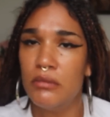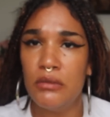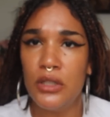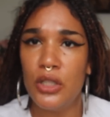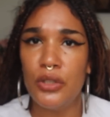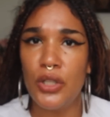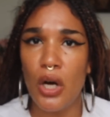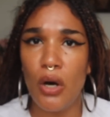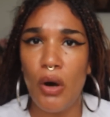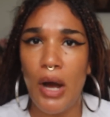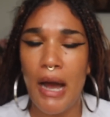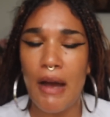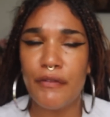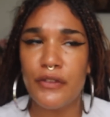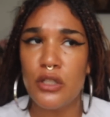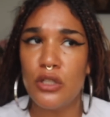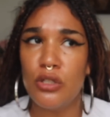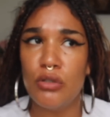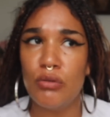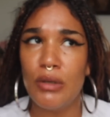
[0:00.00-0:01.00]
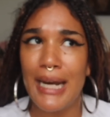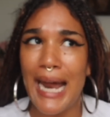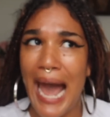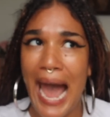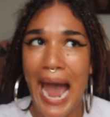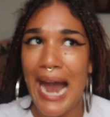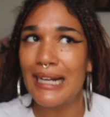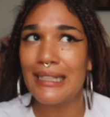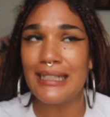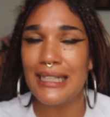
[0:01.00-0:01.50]
You don't have to do it
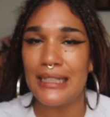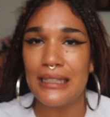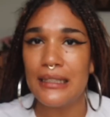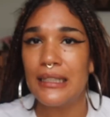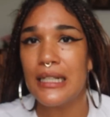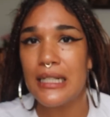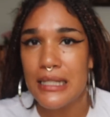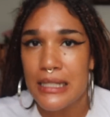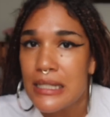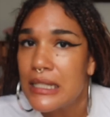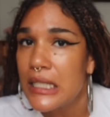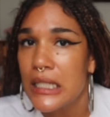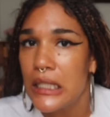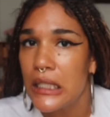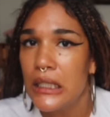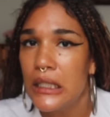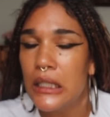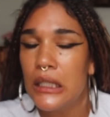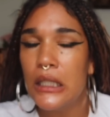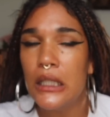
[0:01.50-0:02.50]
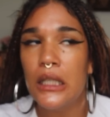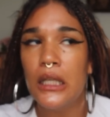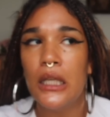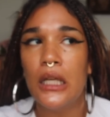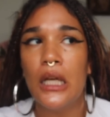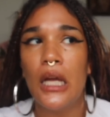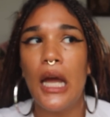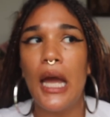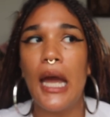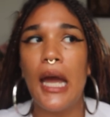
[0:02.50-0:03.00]
acting dusty.
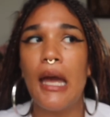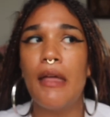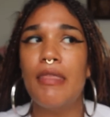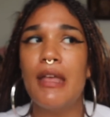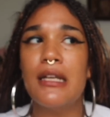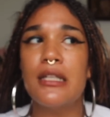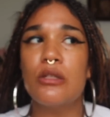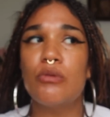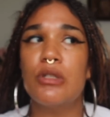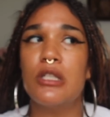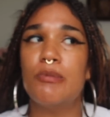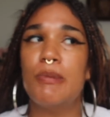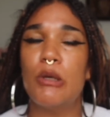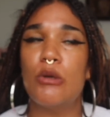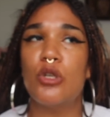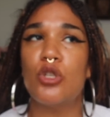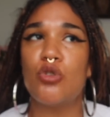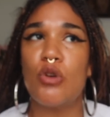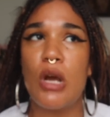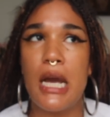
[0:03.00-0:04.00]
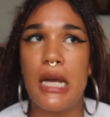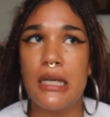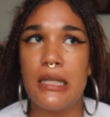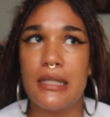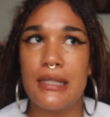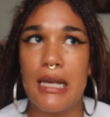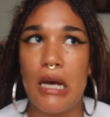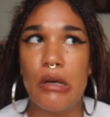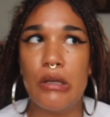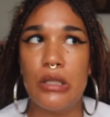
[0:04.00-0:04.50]
And that's what Spirit is trying
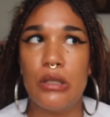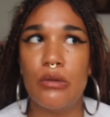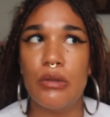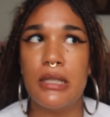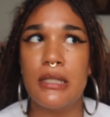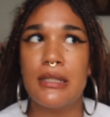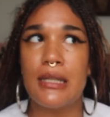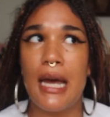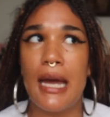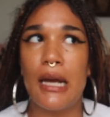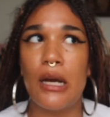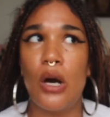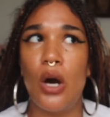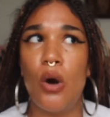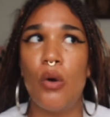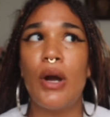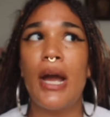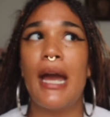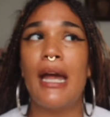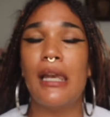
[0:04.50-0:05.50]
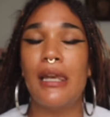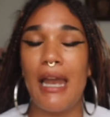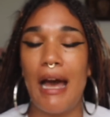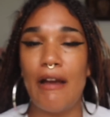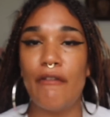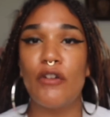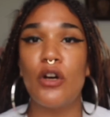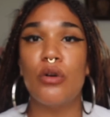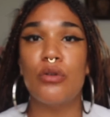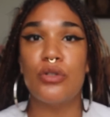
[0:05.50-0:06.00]
to tell you. It's like, okay,
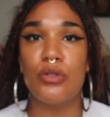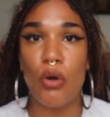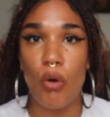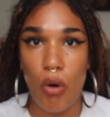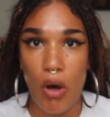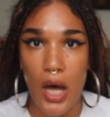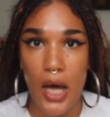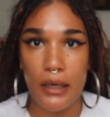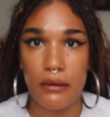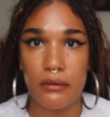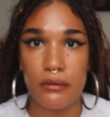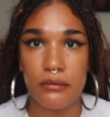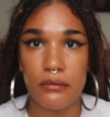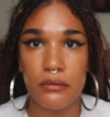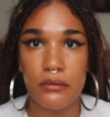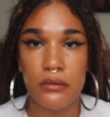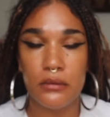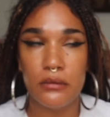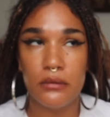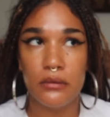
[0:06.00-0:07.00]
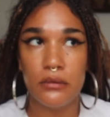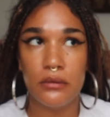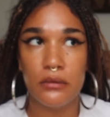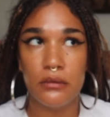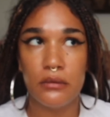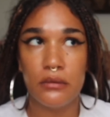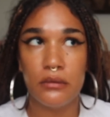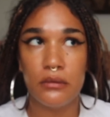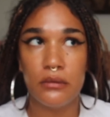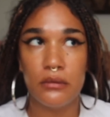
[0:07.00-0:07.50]
life goes on.
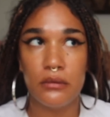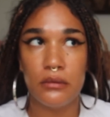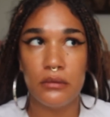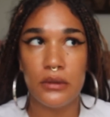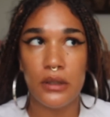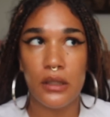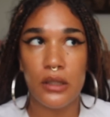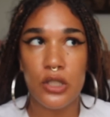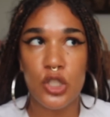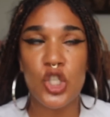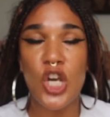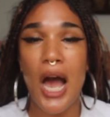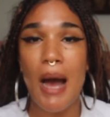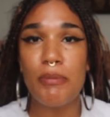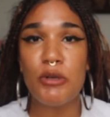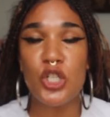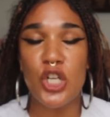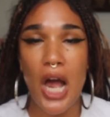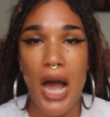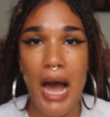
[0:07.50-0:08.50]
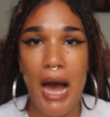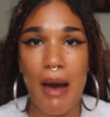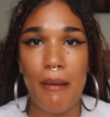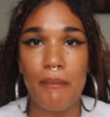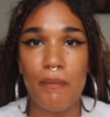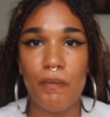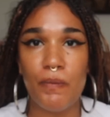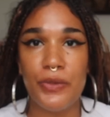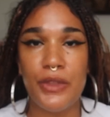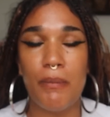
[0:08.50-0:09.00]
Chop,
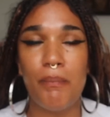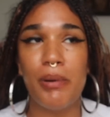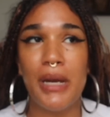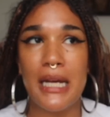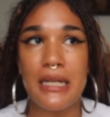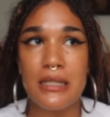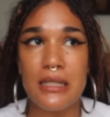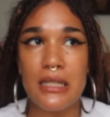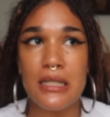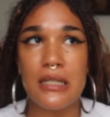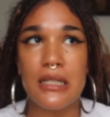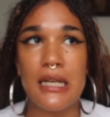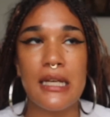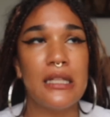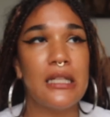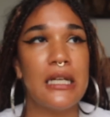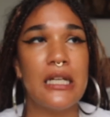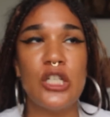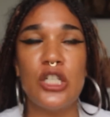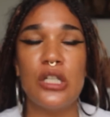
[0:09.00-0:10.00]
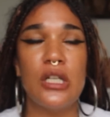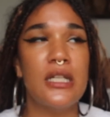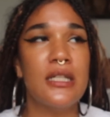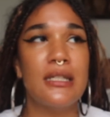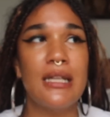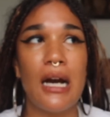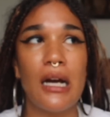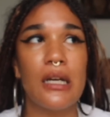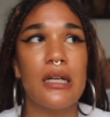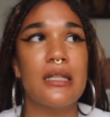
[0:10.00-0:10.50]
chop. The blessing, it's
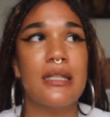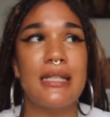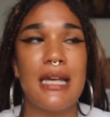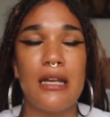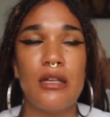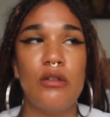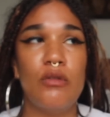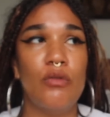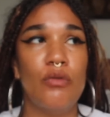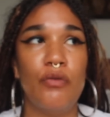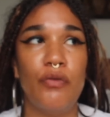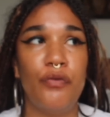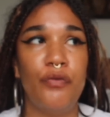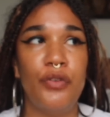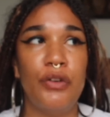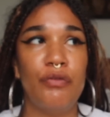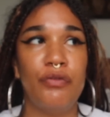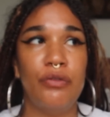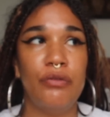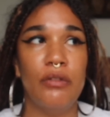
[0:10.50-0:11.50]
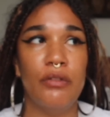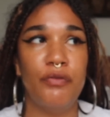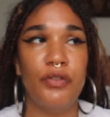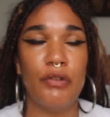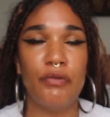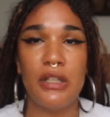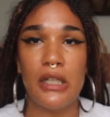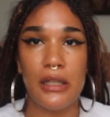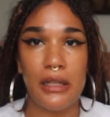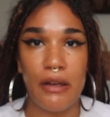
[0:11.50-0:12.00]
not going to take you 50,
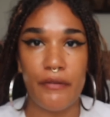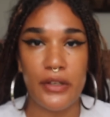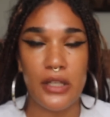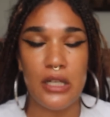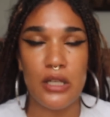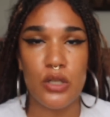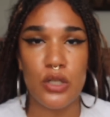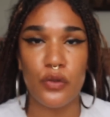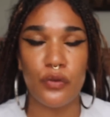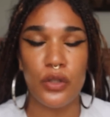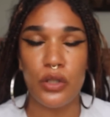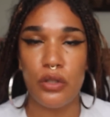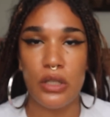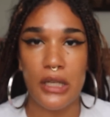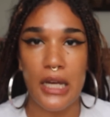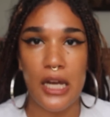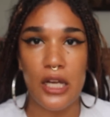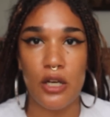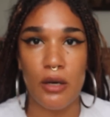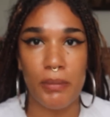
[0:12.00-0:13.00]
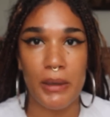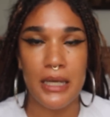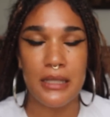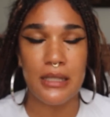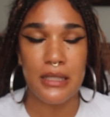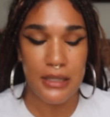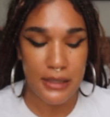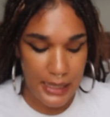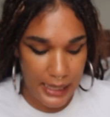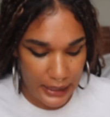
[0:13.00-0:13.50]
11 years for you to get your
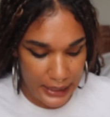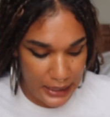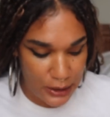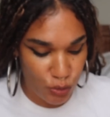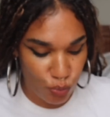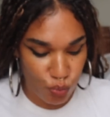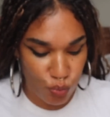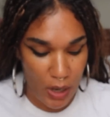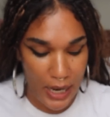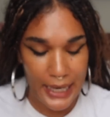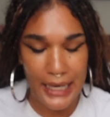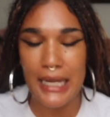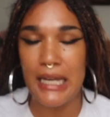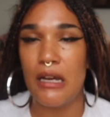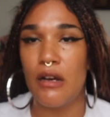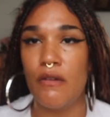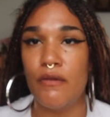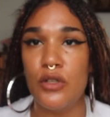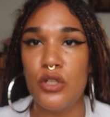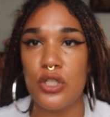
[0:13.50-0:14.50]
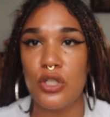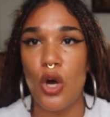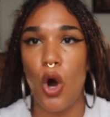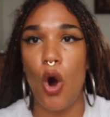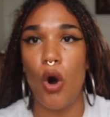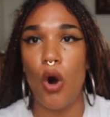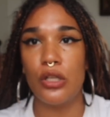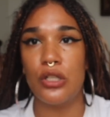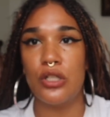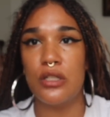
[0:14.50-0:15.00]
blessings. Like, it's right here. You can
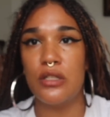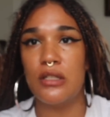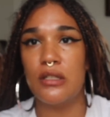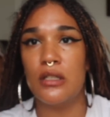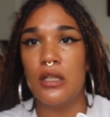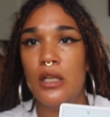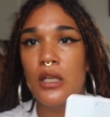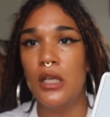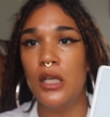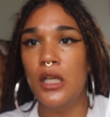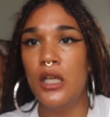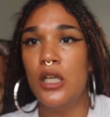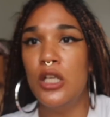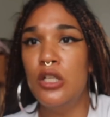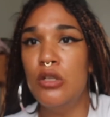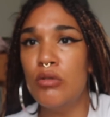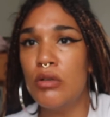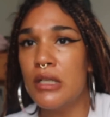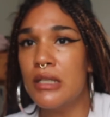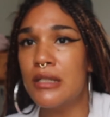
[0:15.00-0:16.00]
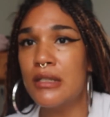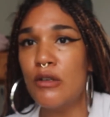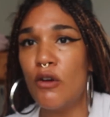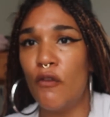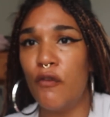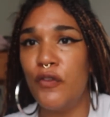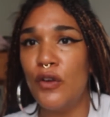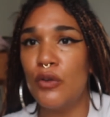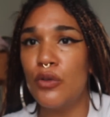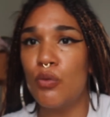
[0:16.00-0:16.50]
still
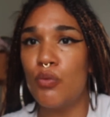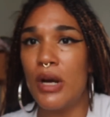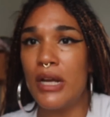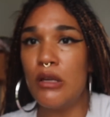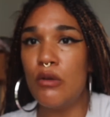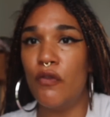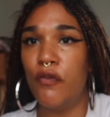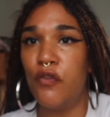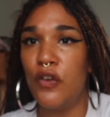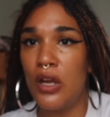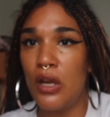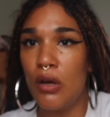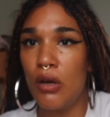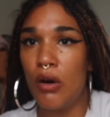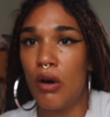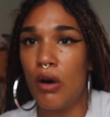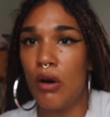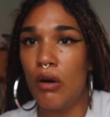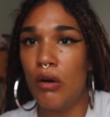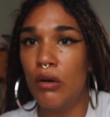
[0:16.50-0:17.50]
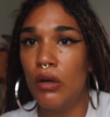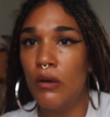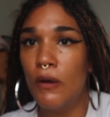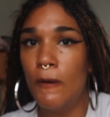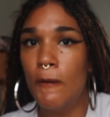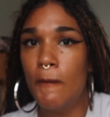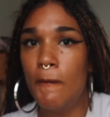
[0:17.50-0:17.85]
feel the way you feel,